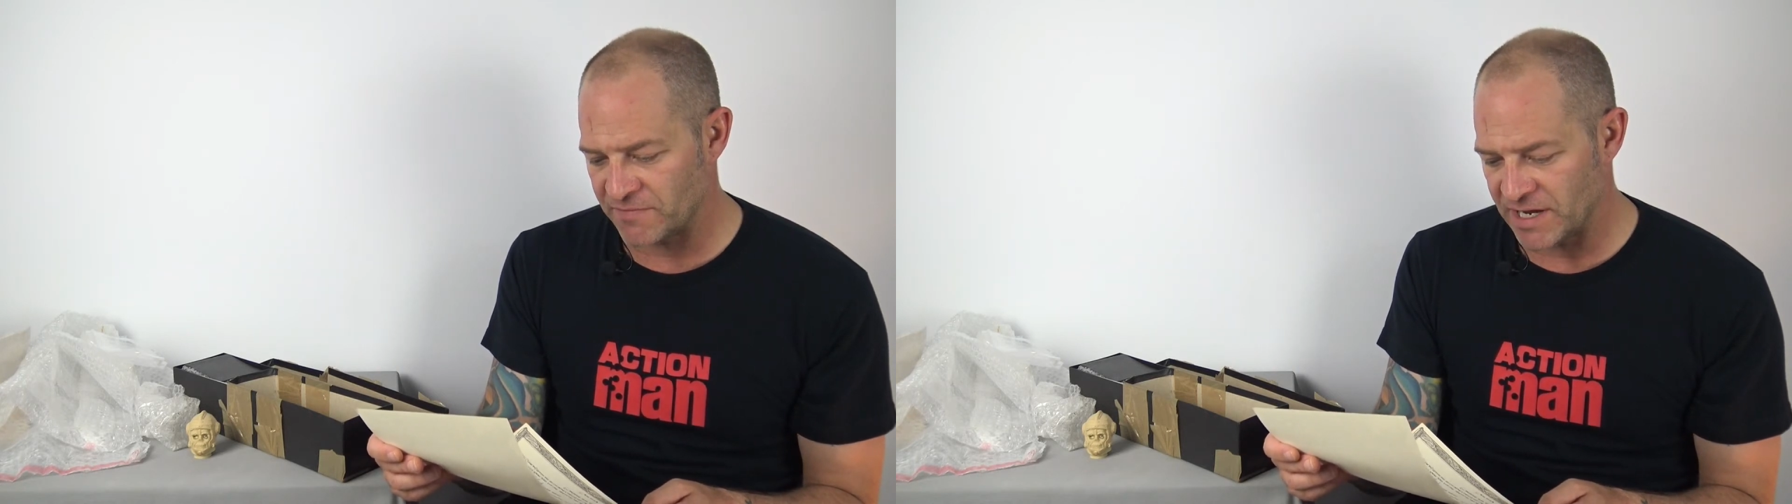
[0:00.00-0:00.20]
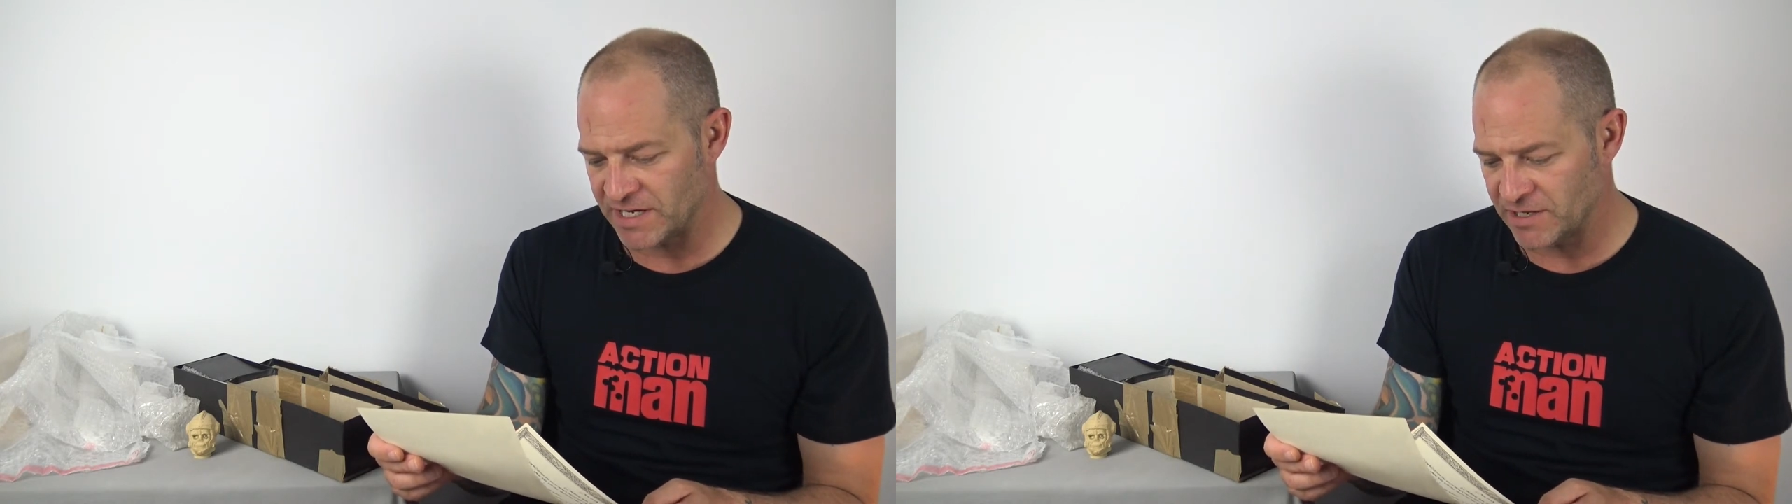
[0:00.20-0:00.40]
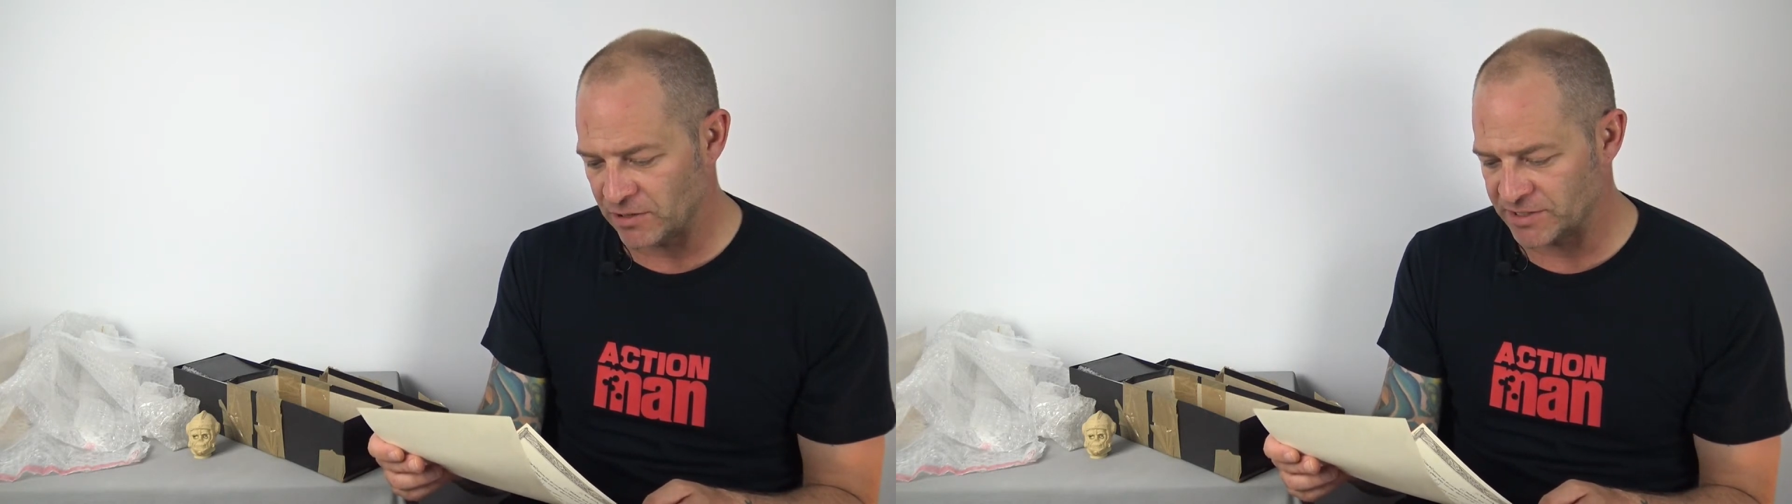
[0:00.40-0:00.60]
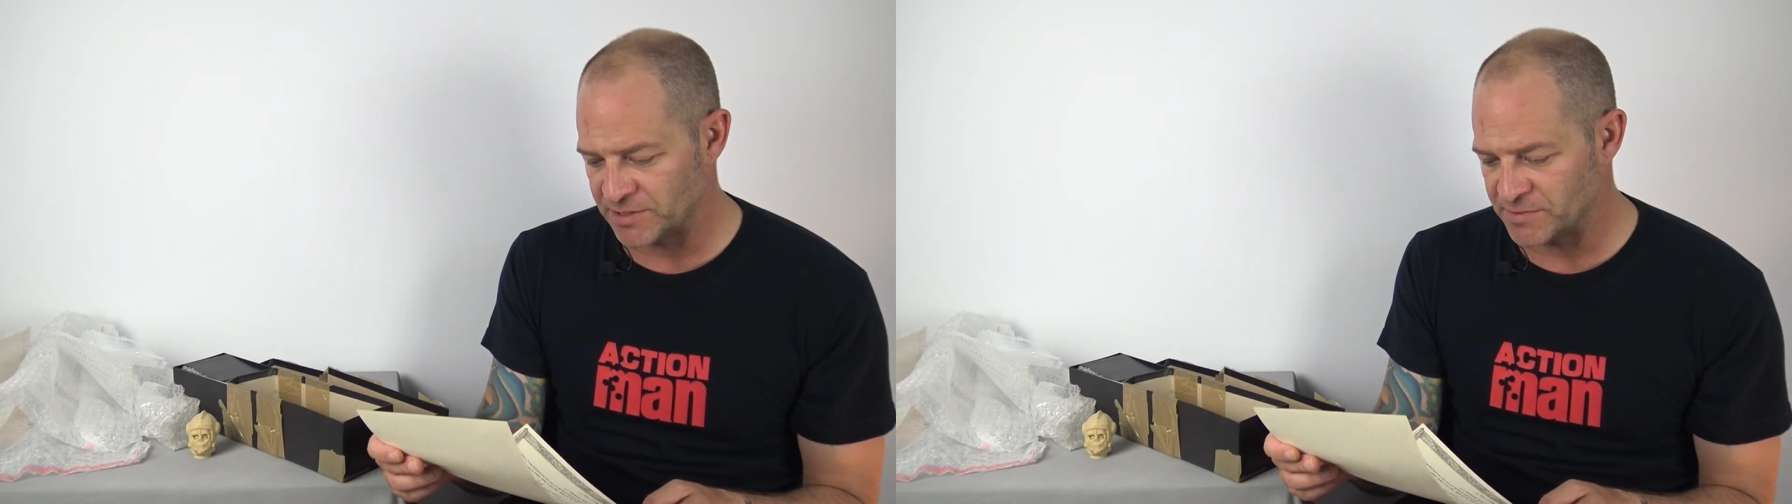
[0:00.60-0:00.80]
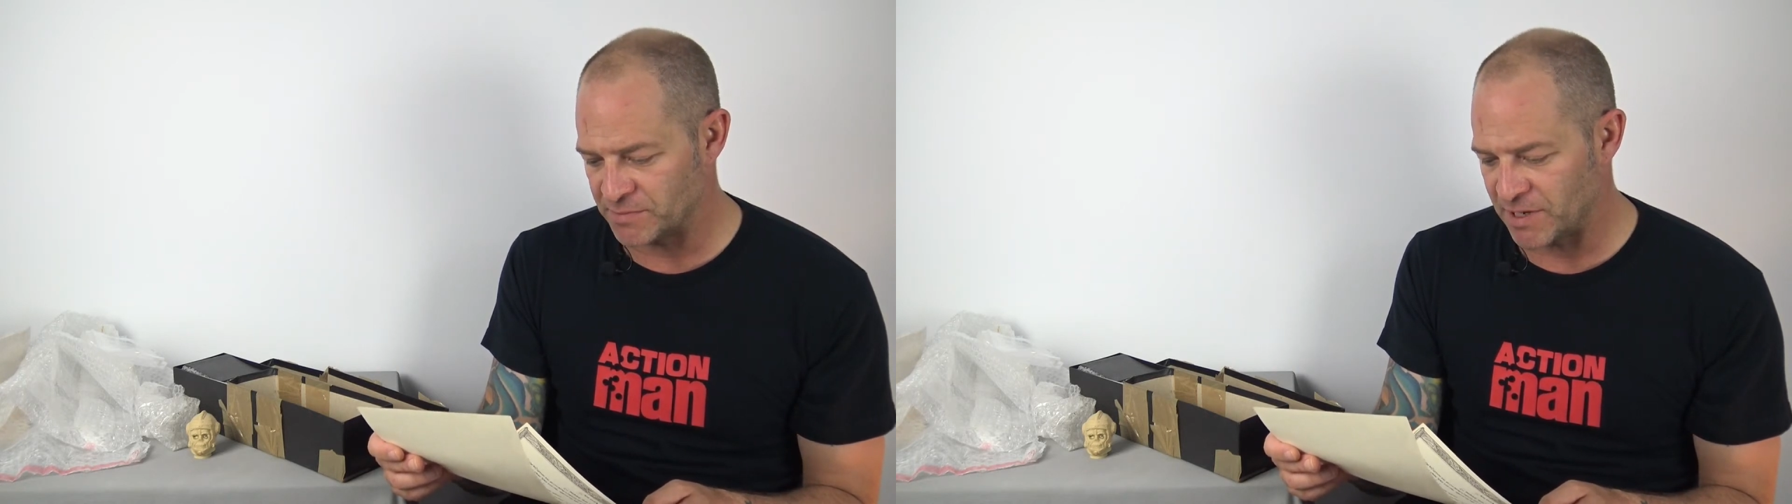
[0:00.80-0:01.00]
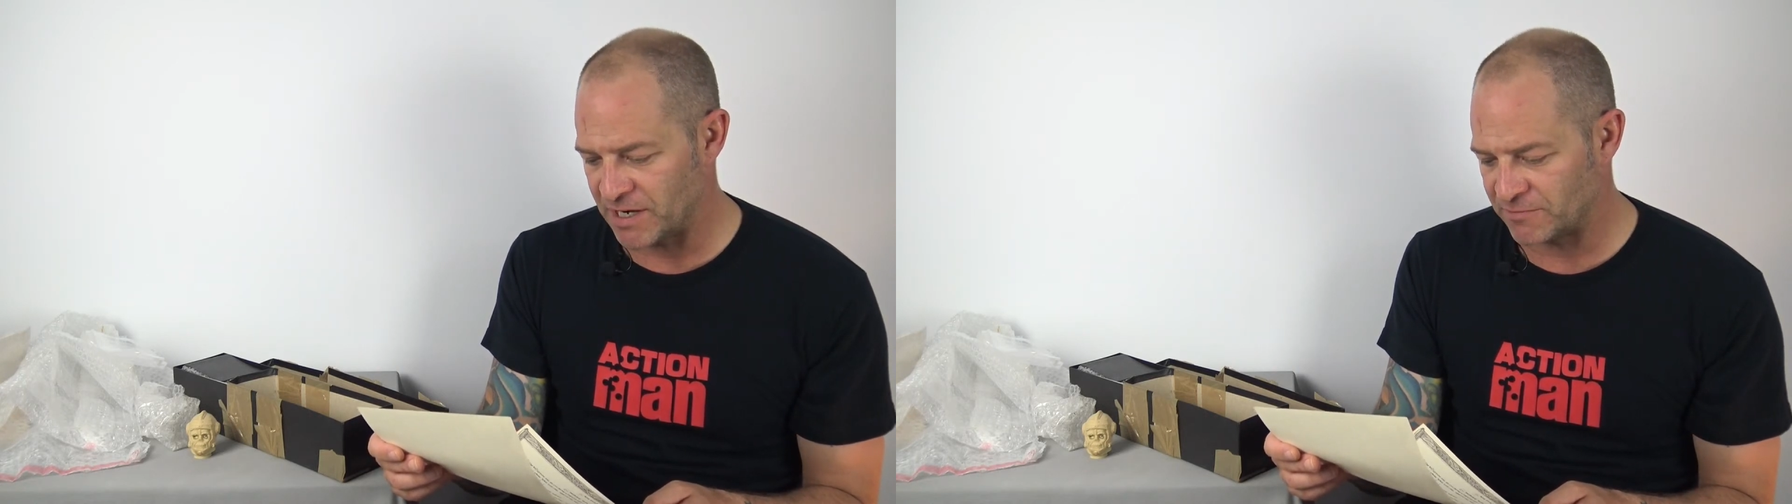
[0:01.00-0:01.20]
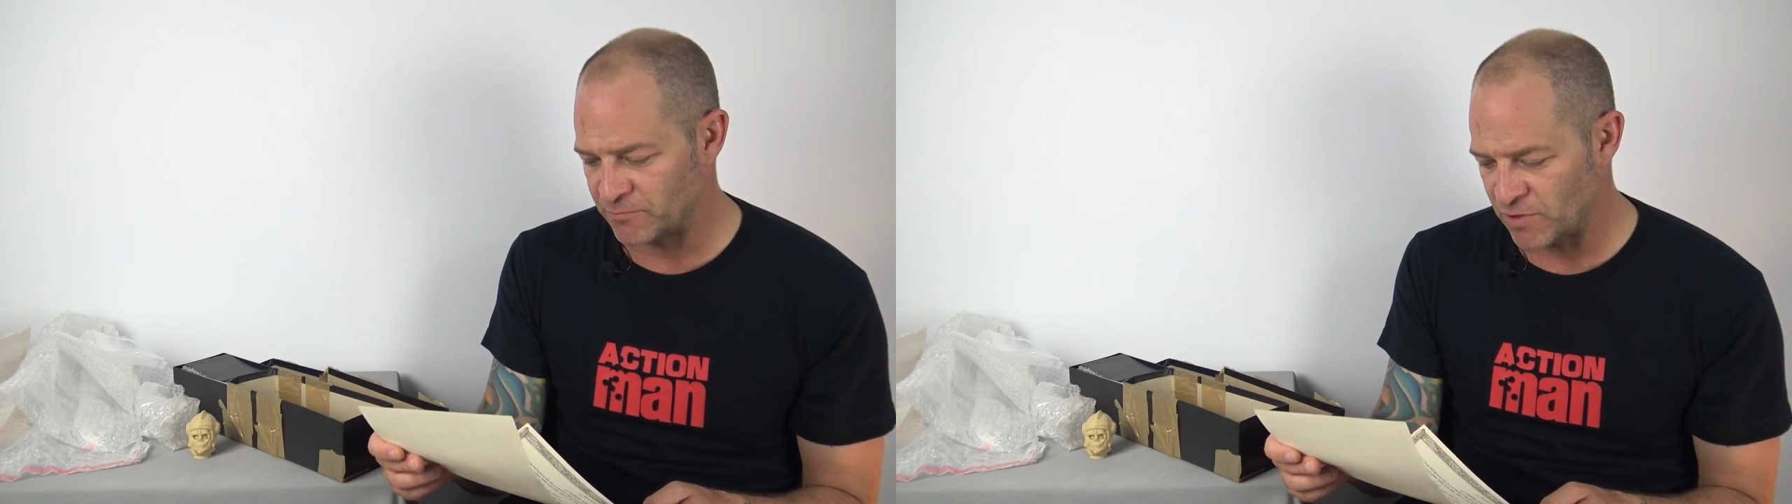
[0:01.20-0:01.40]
any items apart from